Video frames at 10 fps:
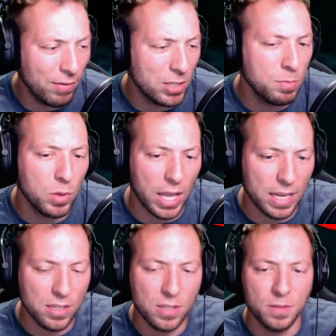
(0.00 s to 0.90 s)
its
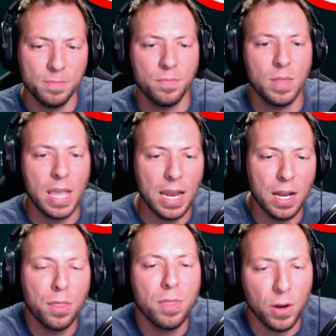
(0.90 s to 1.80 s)
place in
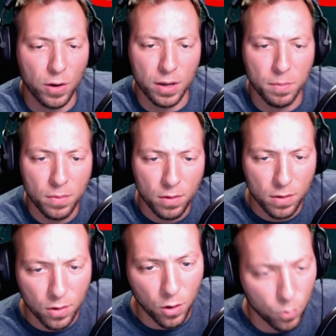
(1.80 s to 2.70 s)
Ethereum,
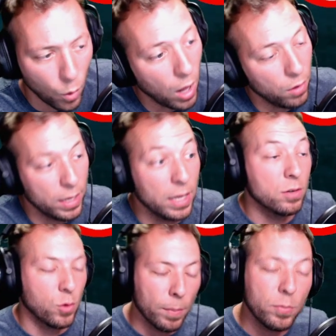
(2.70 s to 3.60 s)
in
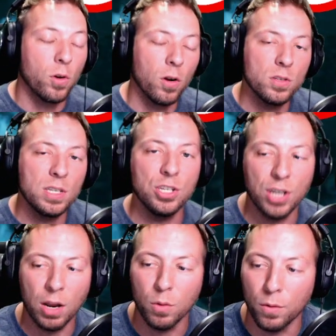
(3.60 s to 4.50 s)
cryptocurrency in
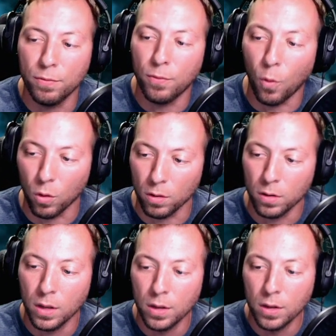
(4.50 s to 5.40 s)
general for
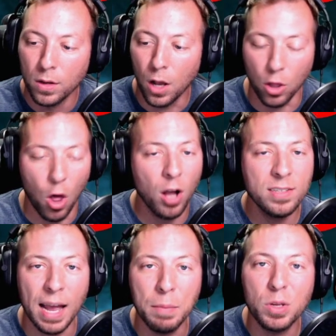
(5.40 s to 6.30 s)
a long
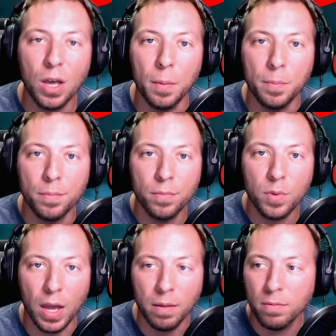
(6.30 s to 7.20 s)
time to come,
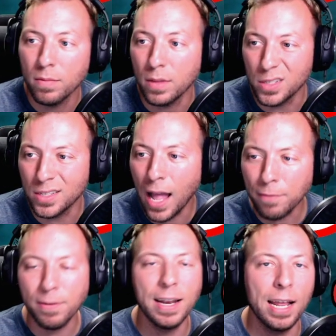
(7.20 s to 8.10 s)
okay? This is
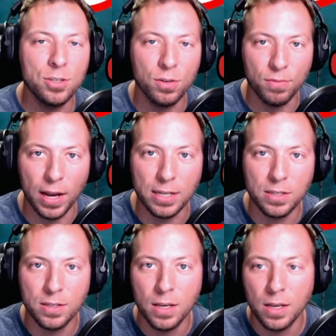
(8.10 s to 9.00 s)
not financial
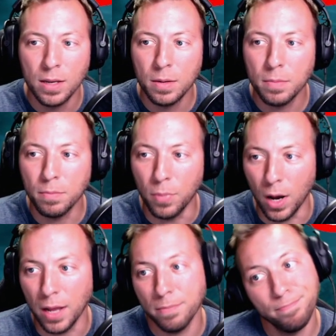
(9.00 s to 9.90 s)
advice,
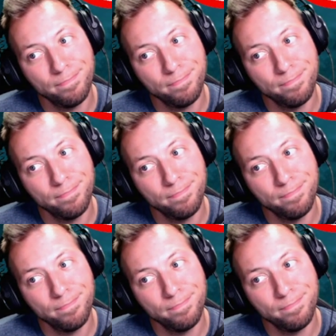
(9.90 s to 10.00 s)
but,